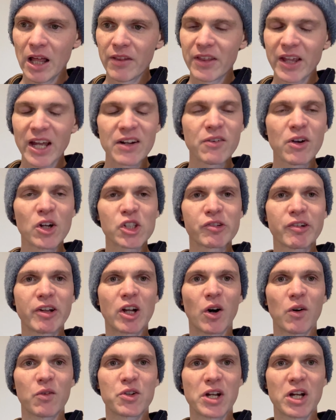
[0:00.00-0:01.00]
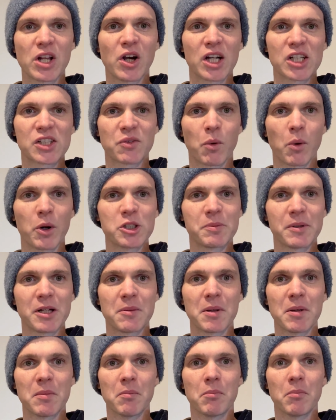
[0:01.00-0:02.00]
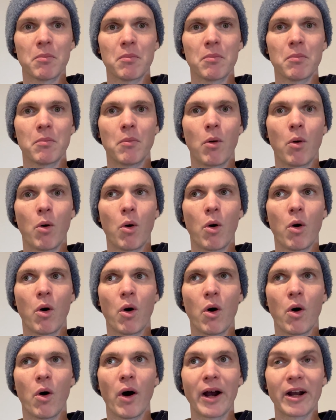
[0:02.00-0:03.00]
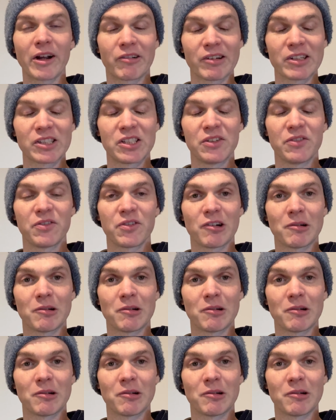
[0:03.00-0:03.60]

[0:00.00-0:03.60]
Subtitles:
The anniversary Golf GTIs have always been a bit more aggressive.